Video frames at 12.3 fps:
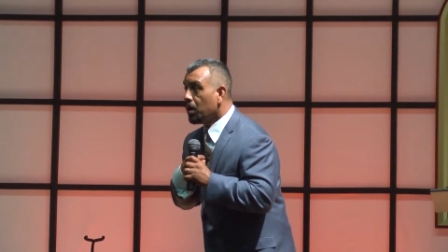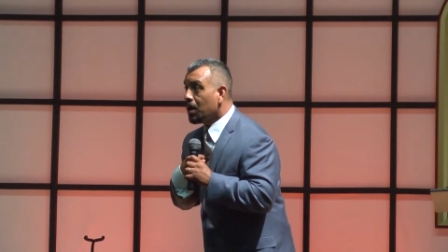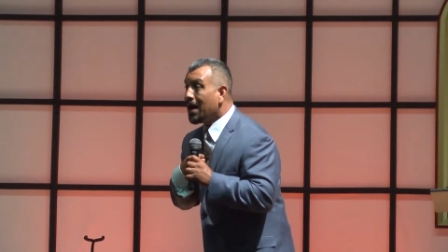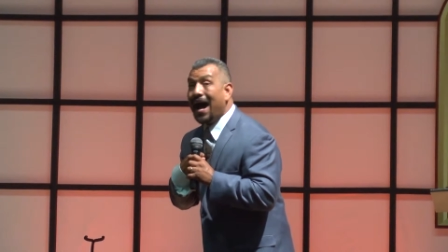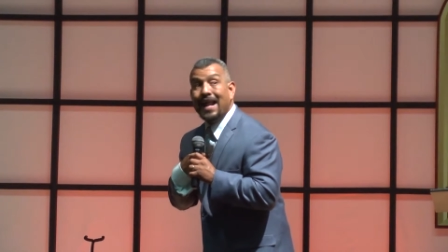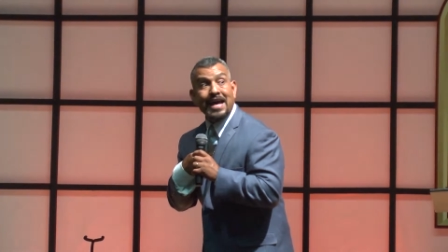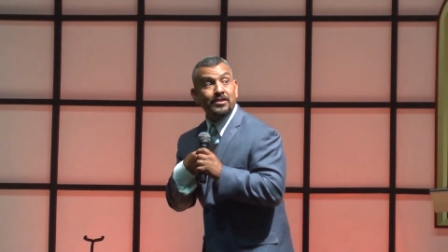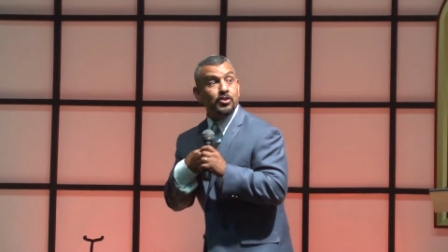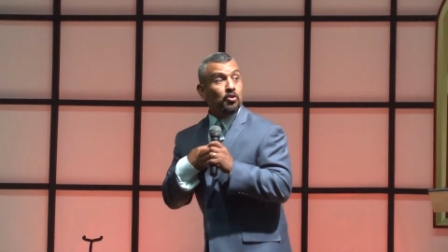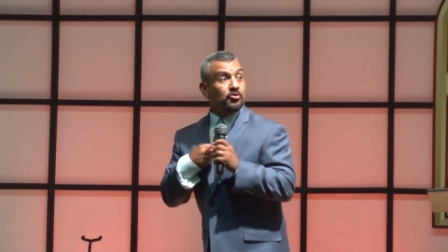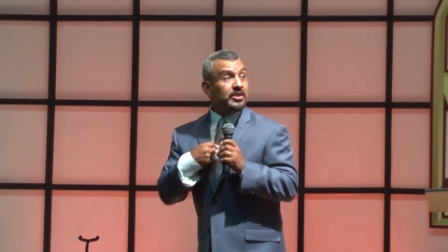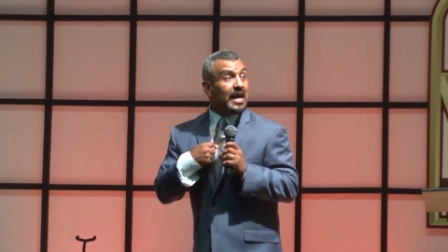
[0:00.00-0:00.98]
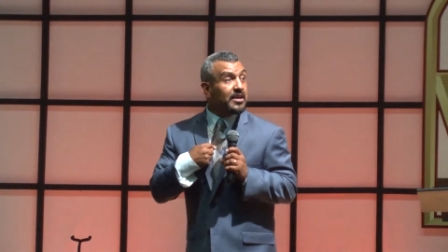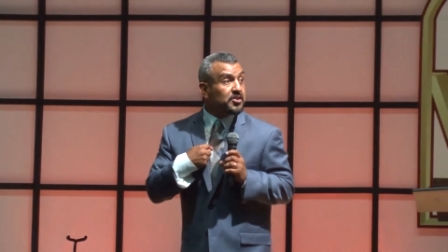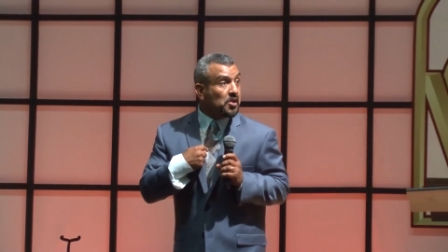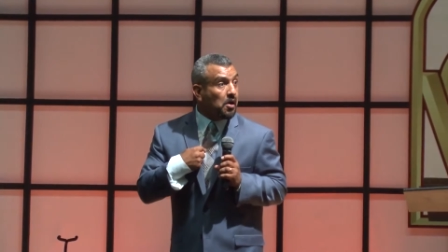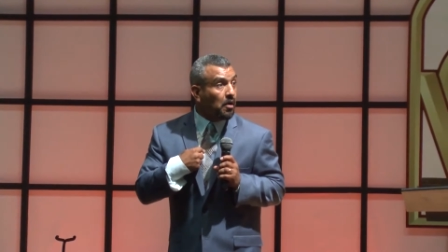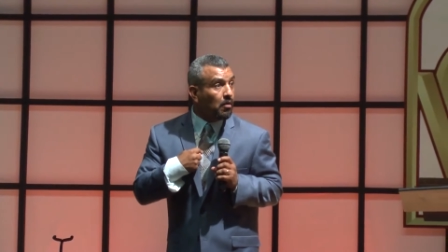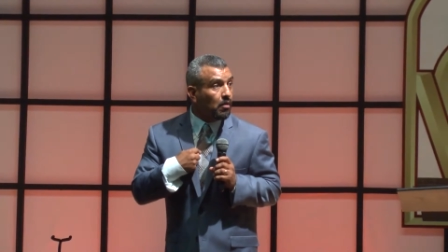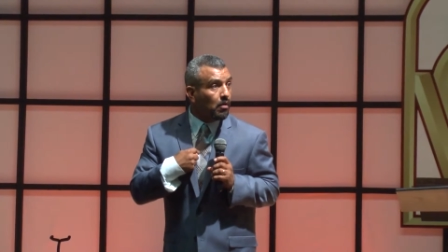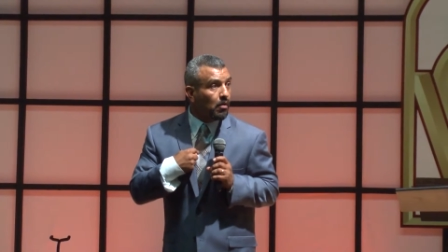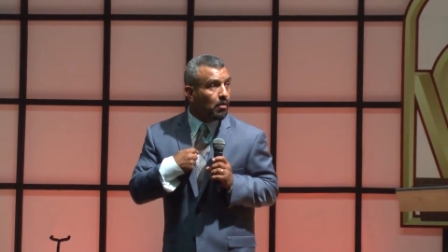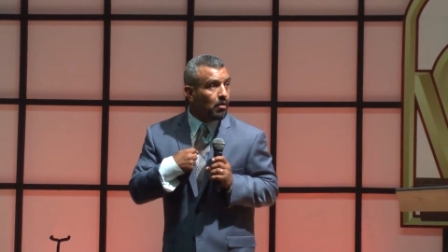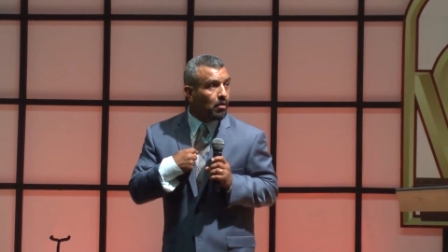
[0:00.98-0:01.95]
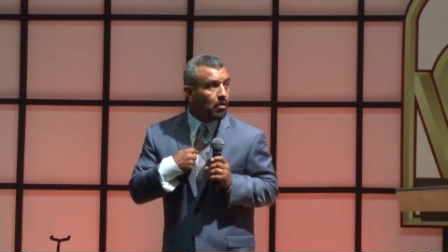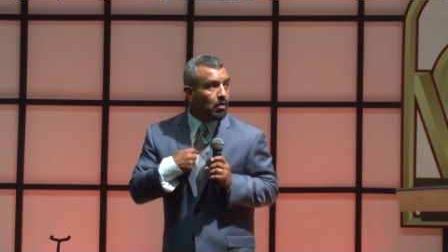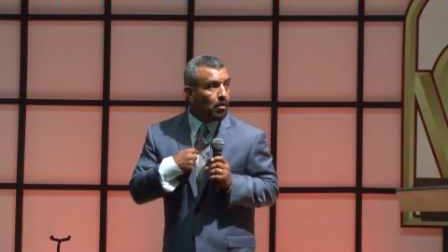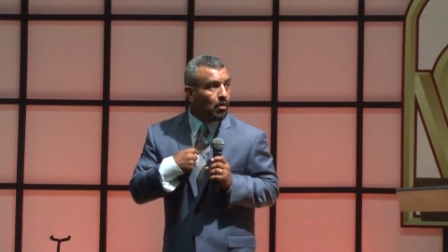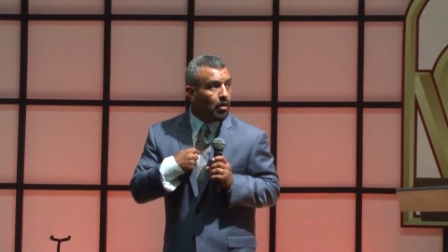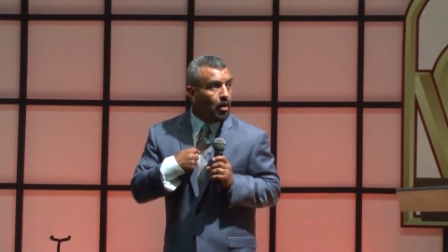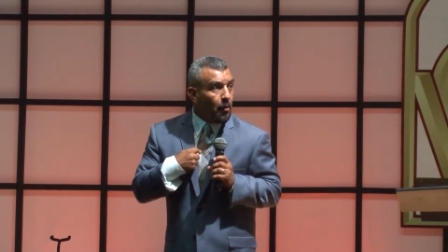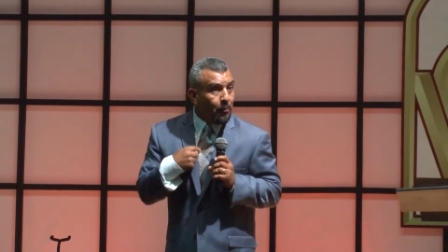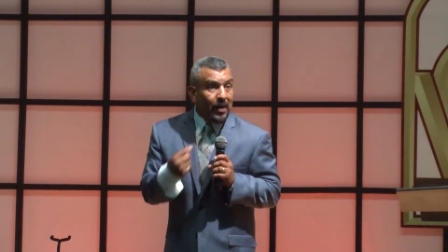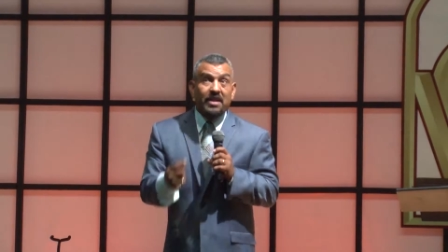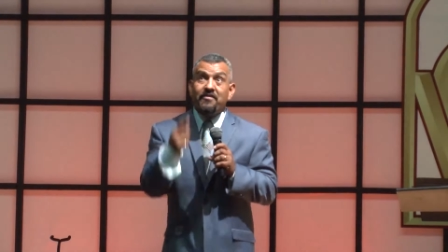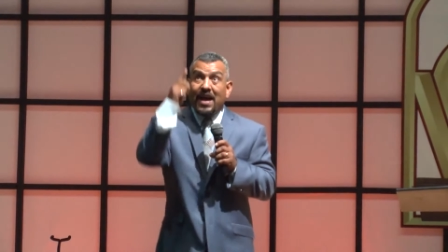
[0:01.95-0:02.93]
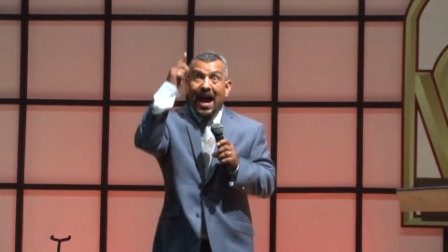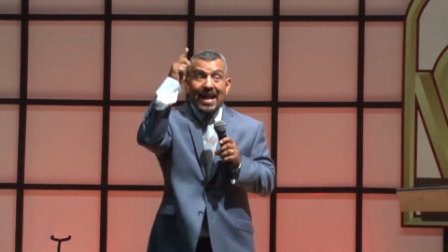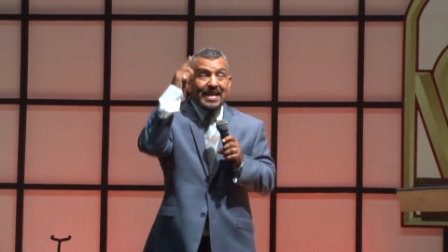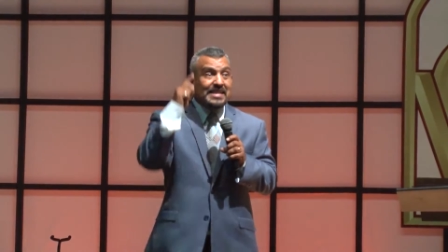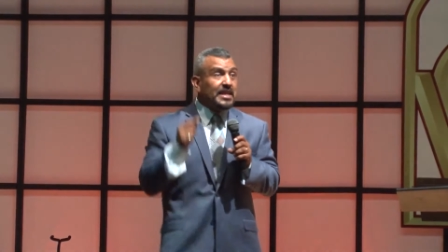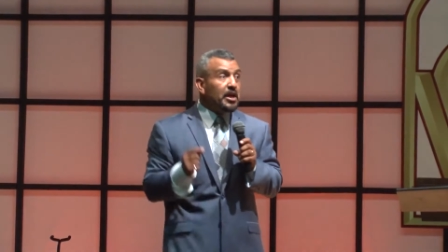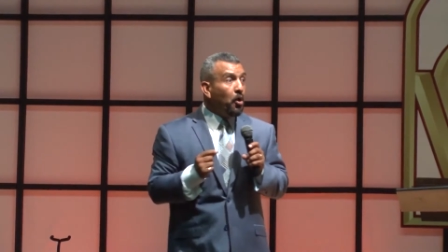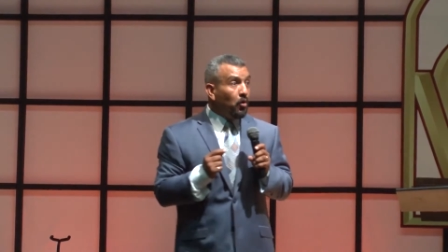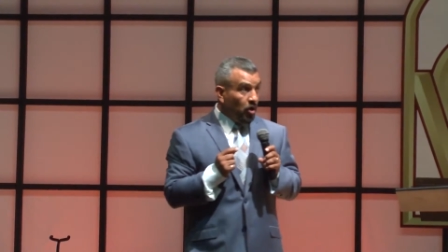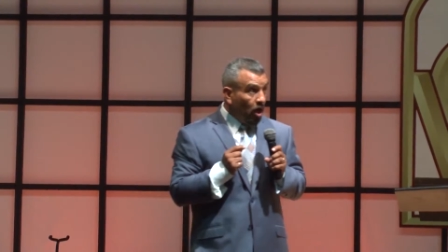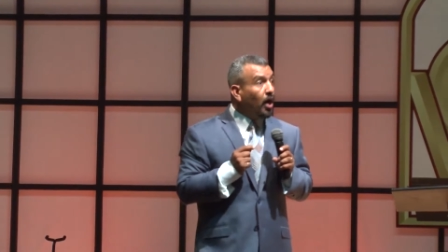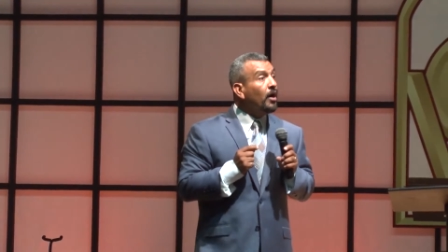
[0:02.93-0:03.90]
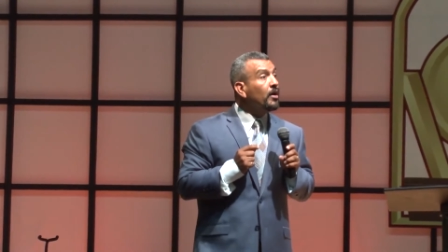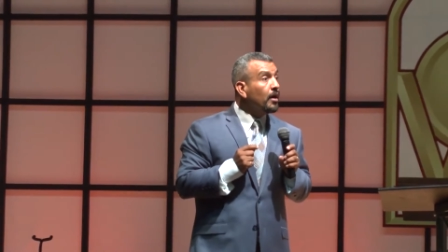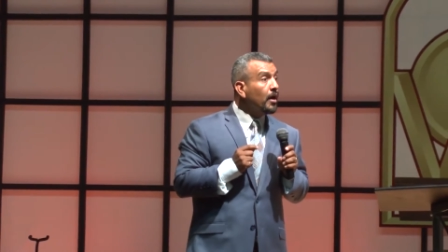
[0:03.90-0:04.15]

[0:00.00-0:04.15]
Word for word: God has no say so. But if God is the owner,